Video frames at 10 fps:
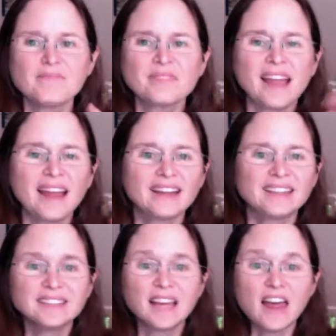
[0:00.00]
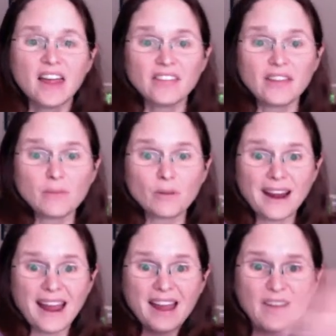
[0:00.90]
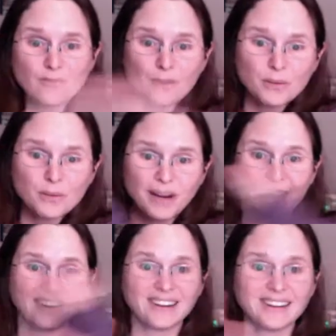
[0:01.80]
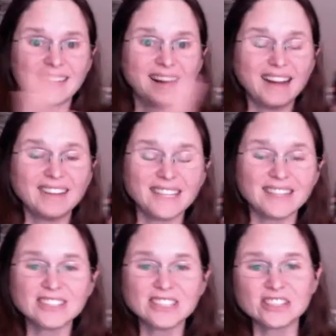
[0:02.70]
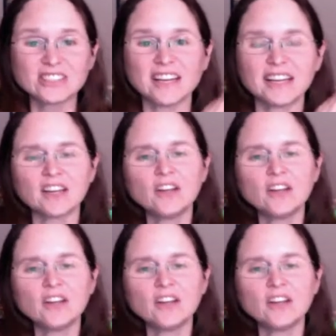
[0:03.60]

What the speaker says: And they were everywhere. I mean, it was just like,